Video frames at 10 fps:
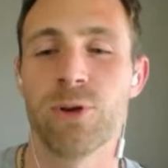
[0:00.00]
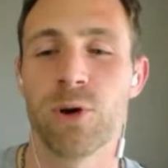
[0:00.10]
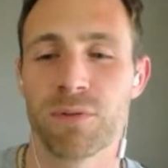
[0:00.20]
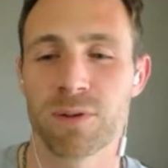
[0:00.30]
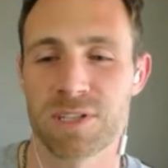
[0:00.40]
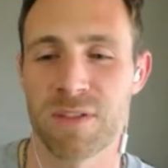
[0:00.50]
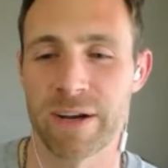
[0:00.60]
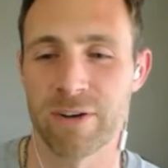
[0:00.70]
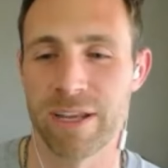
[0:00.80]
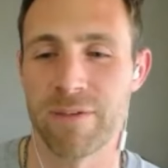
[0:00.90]
go first on that,
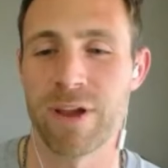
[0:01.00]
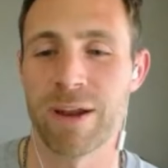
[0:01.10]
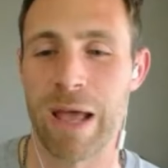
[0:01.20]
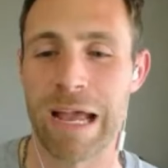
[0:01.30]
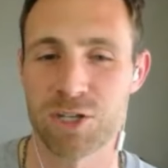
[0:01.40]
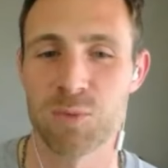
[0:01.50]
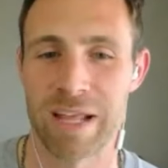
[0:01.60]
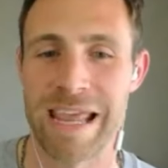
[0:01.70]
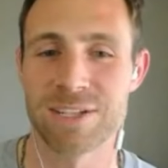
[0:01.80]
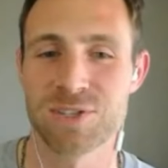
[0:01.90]
Greg. If you had to actually want
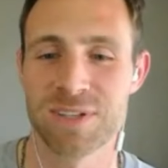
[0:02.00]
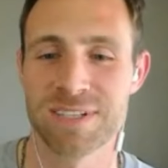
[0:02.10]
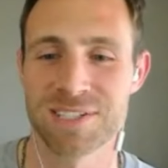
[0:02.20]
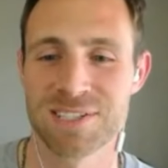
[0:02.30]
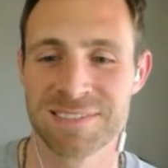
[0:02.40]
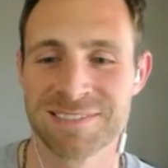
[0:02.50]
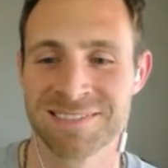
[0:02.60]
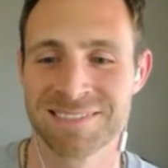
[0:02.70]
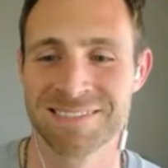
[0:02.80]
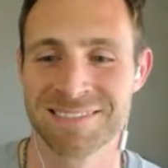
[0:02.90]
to answer this...
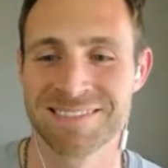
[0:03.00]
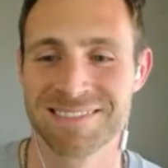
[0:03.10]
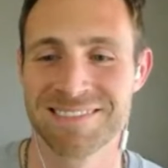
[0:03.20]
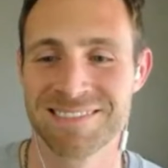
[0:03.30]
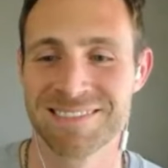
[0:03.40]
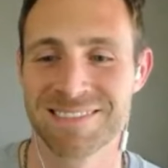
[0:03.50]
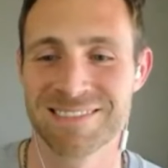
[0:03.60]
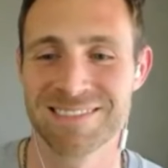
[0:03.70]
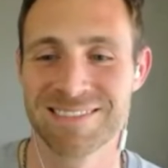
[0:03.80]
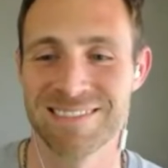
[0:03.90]
Yeah.